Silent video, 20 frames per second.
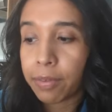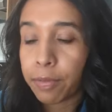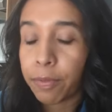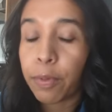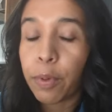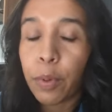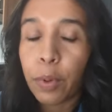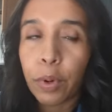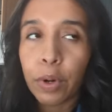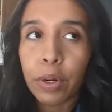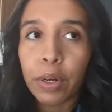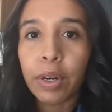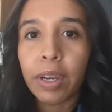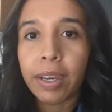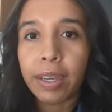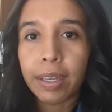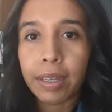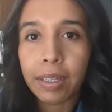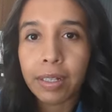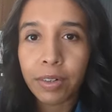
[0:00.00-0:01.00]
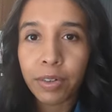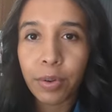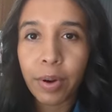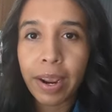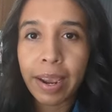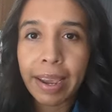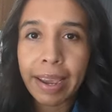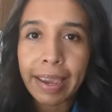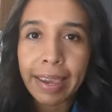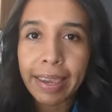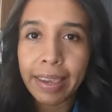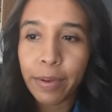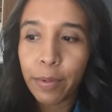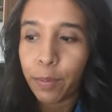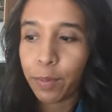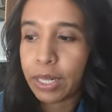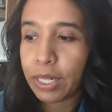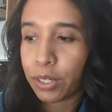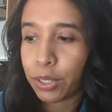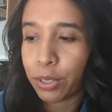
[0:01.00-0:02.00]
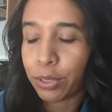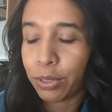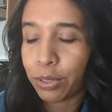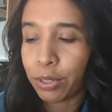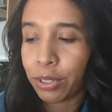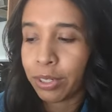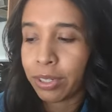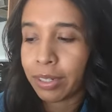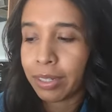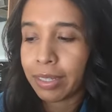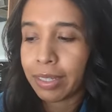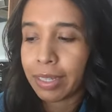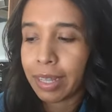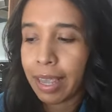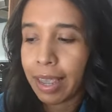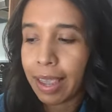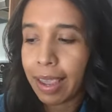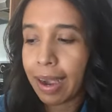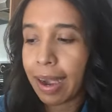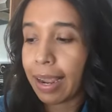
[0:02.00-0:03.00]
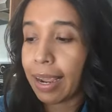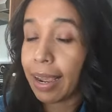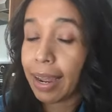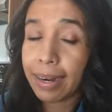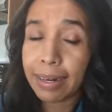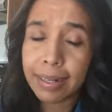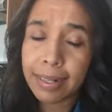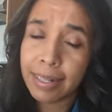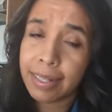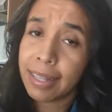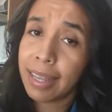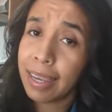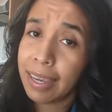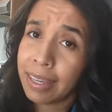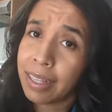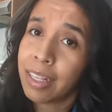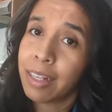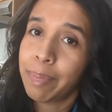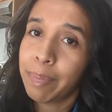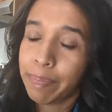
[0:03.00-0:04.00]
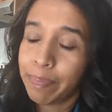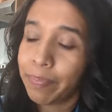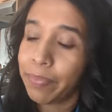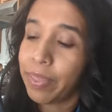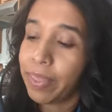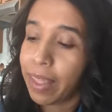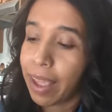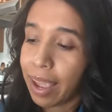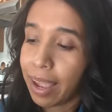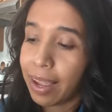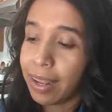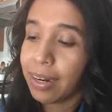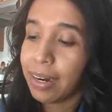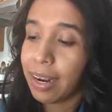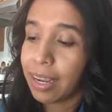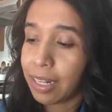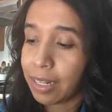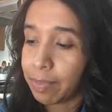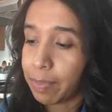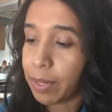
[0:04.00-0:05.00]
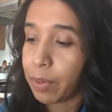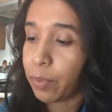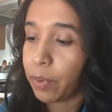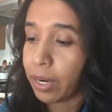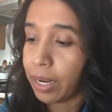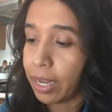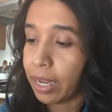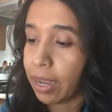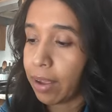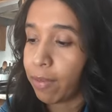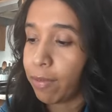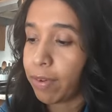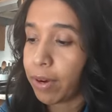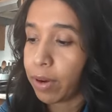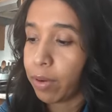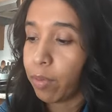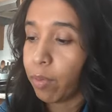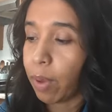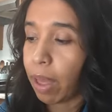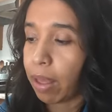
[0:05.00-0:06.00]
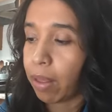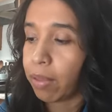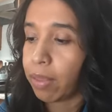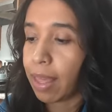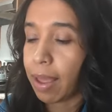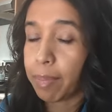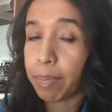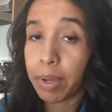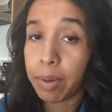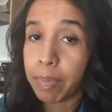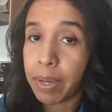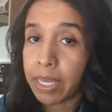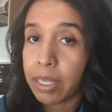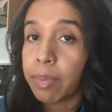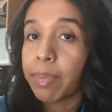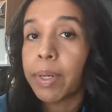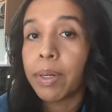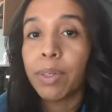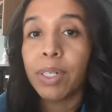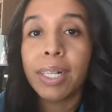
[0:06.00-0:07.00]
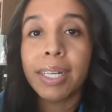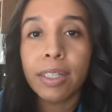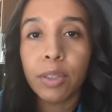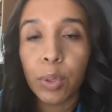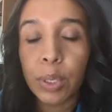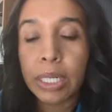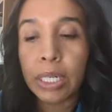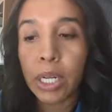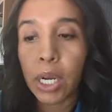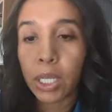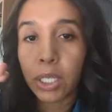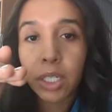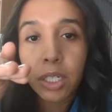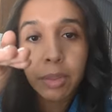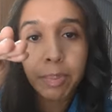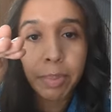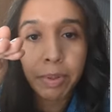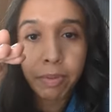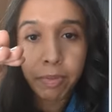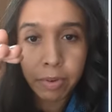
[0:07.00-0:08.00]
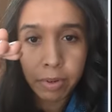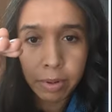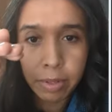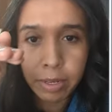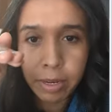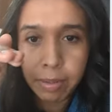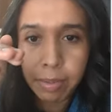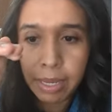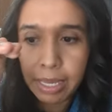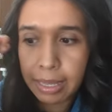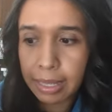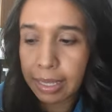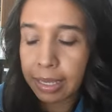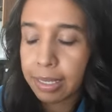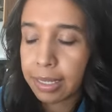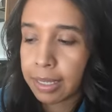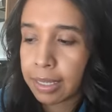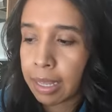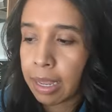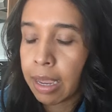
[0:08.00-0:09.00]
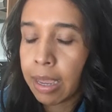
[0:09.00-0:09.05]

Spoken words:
for dry winters. And I gotta say, that has been working out very well, that butt paste. But it was like $20, but for a tub like this,